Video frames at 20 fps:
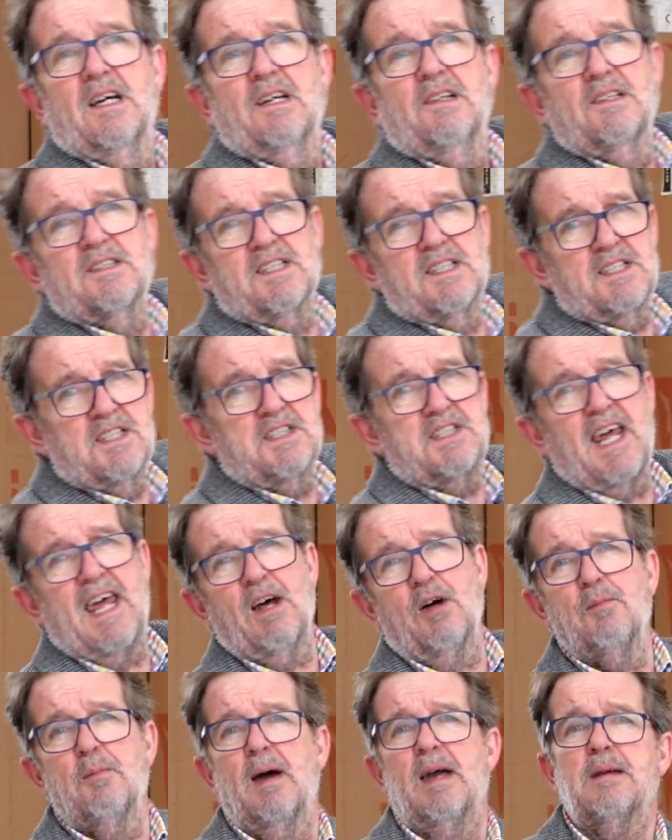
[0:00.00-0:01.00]
there's a
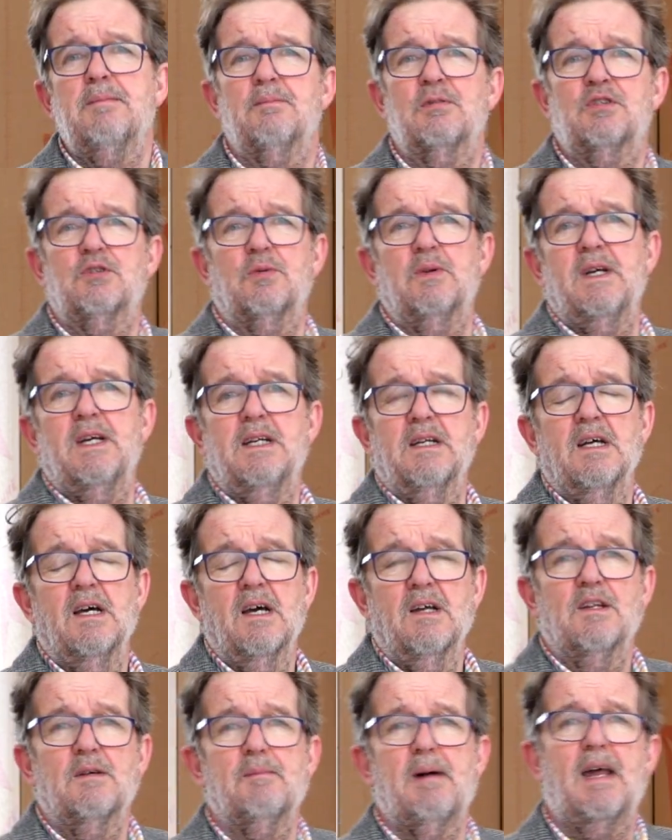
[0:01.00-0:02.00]
stalemate between
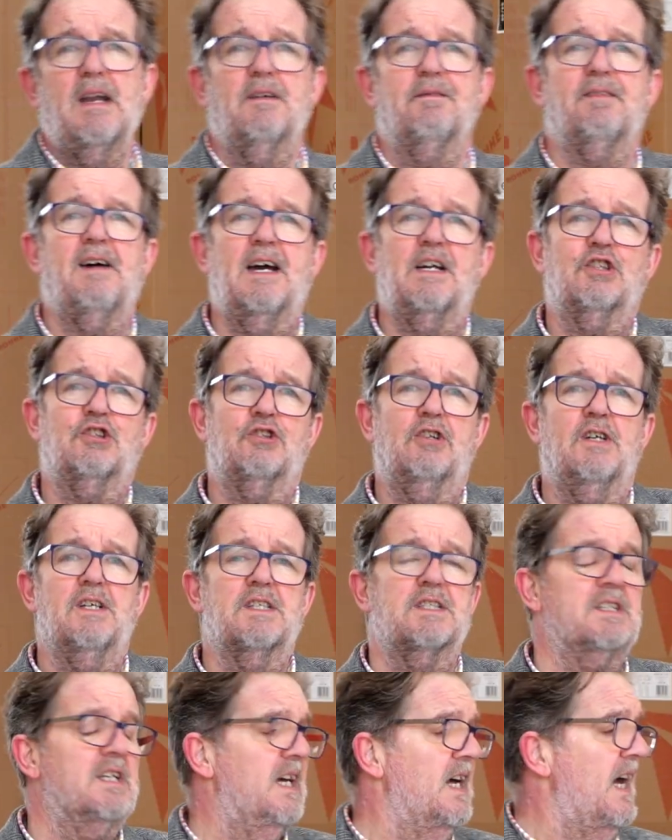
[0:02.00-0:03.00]
the
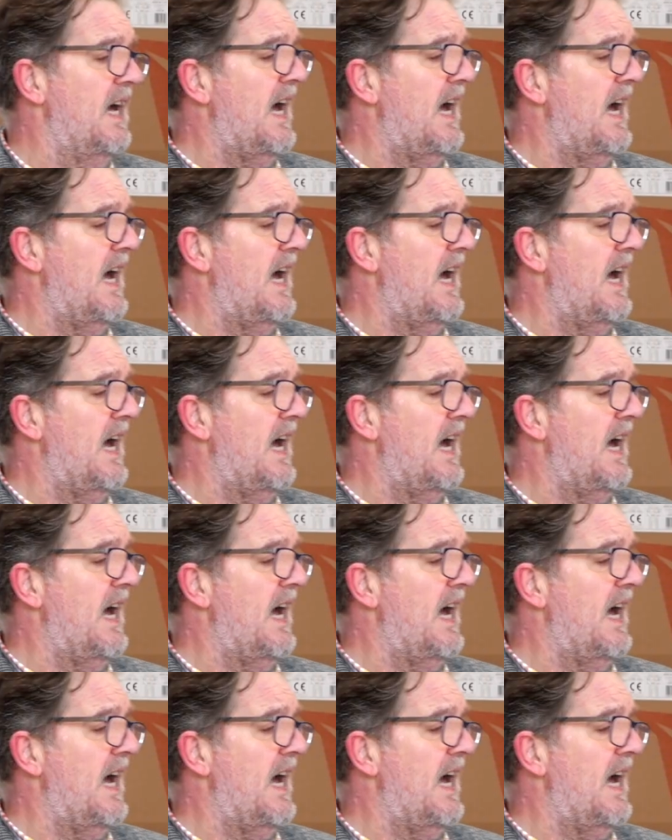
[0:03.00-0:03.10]
manufacturers